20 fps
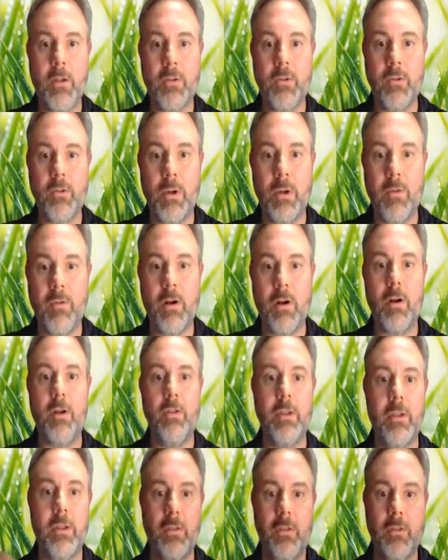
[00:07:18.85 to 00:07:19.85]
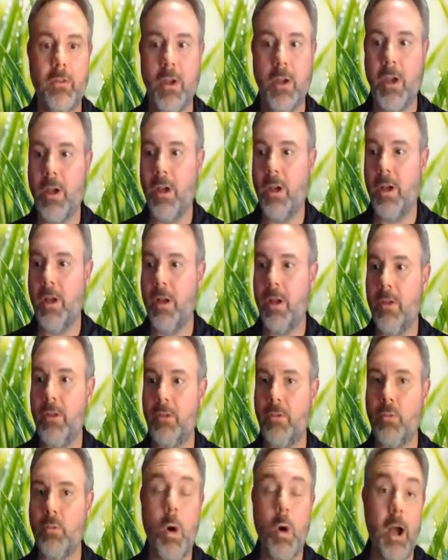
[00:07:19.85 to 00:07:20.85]
So we have all
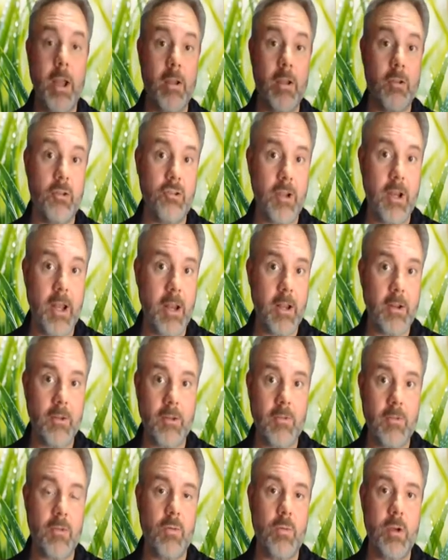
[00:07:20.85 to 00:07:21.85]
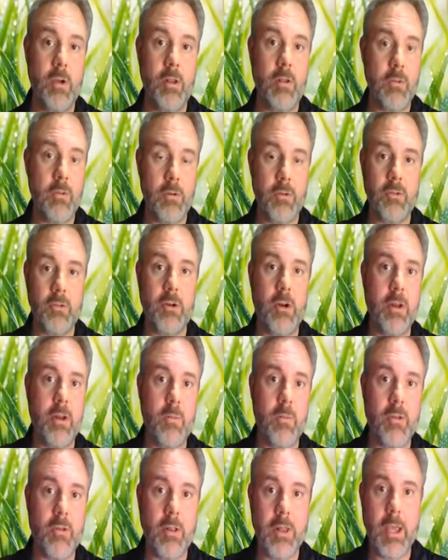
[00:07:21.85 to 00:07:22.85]
this wild genetics, if you will, if you're starting
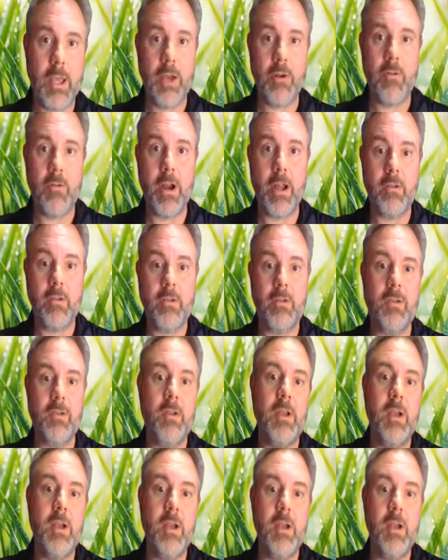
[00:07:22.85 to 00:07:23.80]
with a land race,